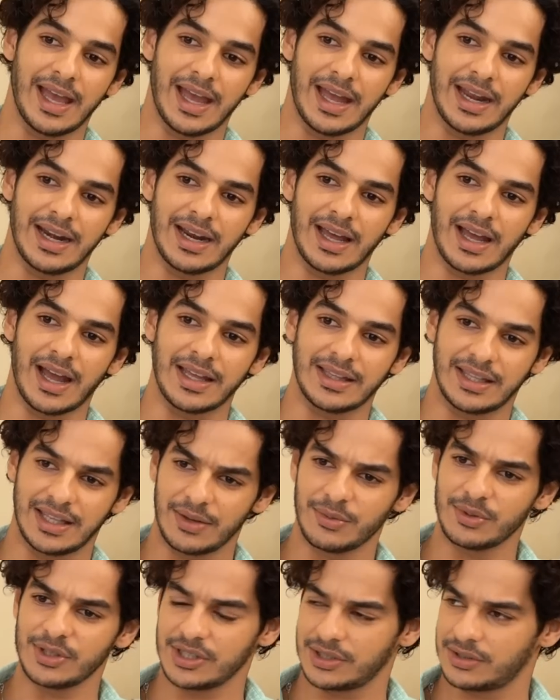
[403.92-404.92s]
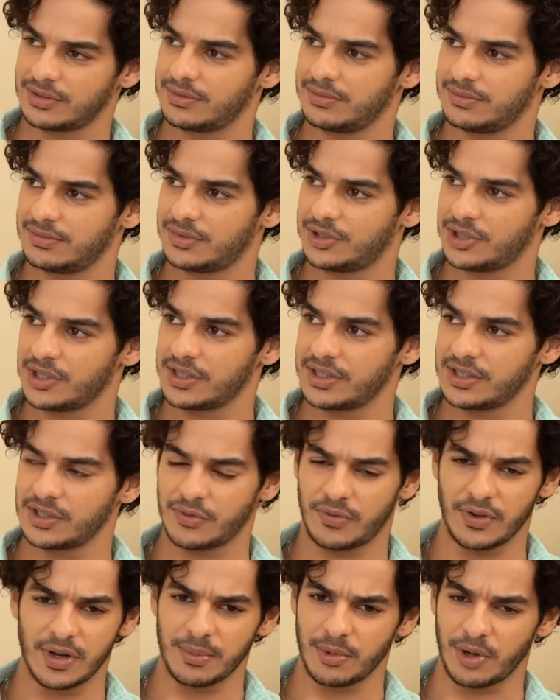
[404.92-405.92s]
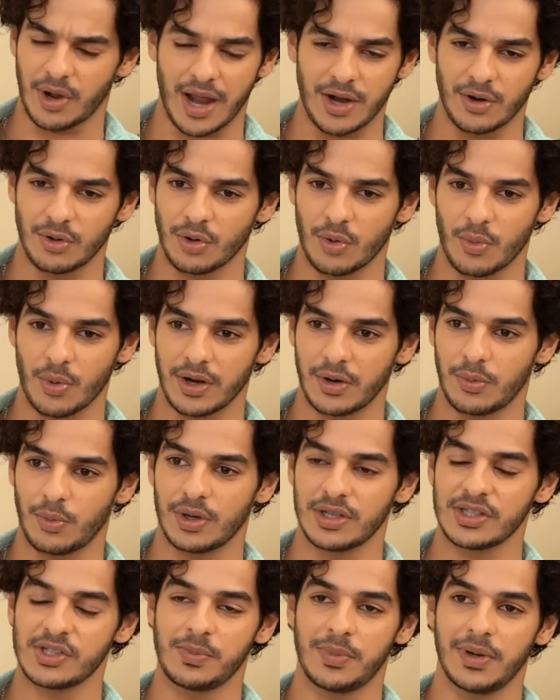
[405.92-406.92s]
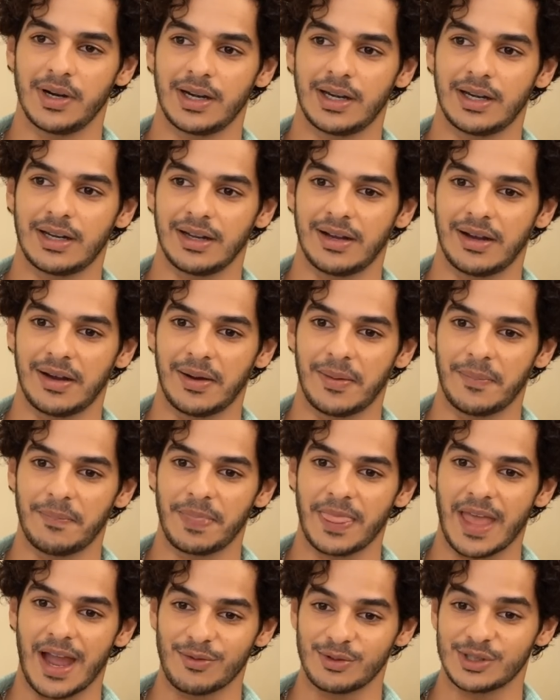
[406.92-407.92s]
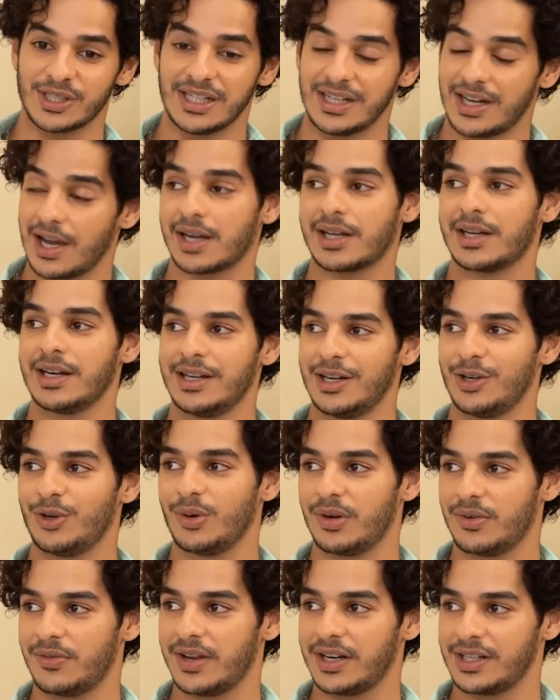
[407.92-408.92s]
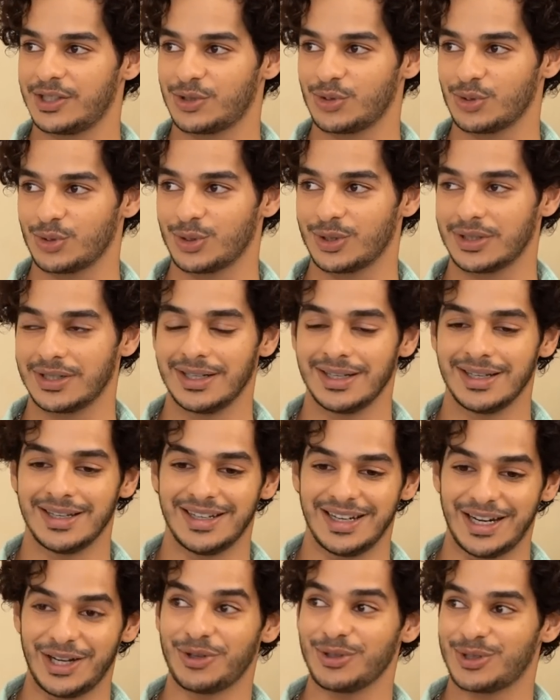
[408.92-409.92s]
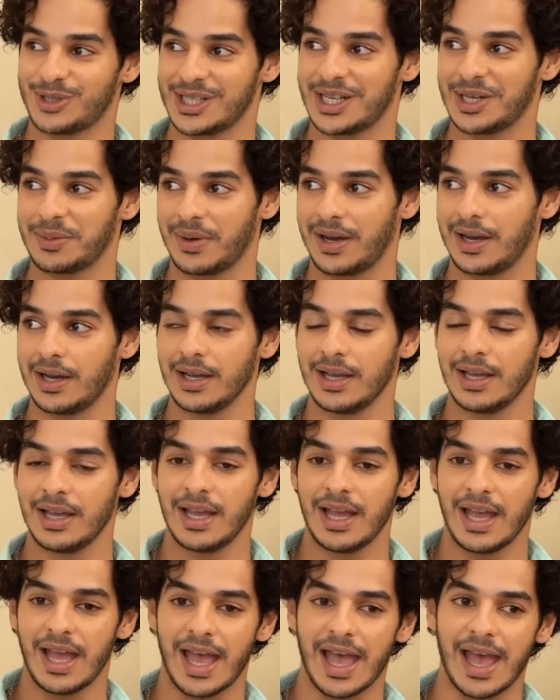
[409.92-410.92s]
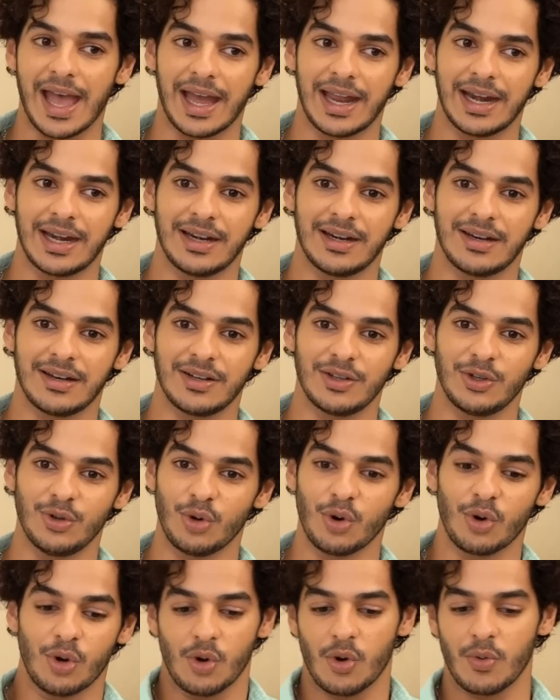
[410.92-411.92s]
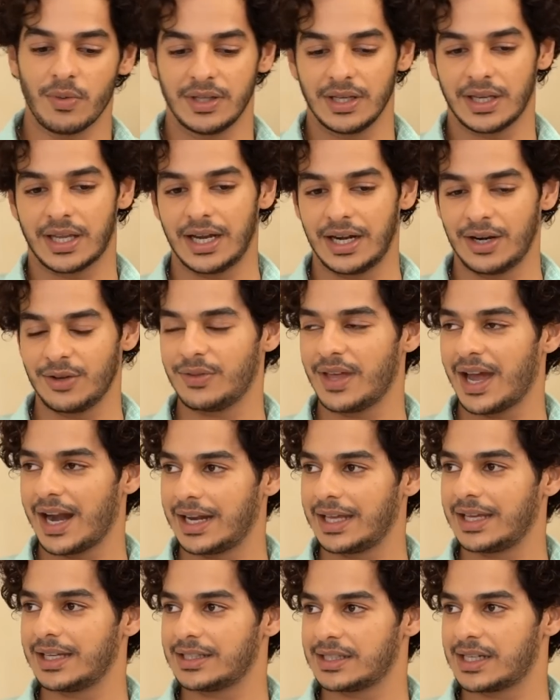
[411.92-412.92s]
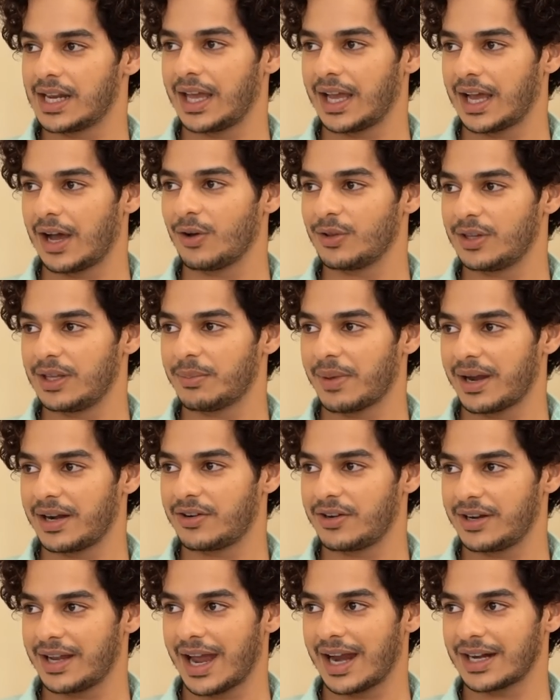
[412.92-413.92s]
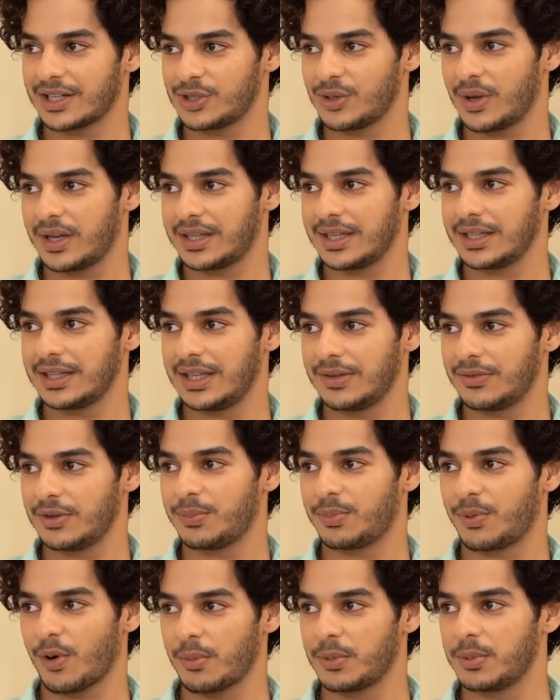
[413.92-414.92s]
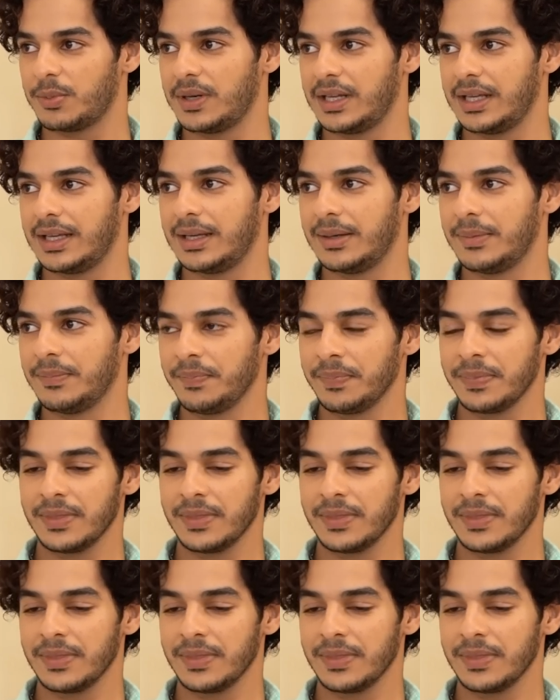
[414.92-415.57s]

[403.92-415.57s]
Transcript: And I think it was a children's film, or I don't know what it was, but um, I was inducted into it very soon, into cinema. Yeah. And you don't know with a kid of that age, like, how they might react. So I think they were probably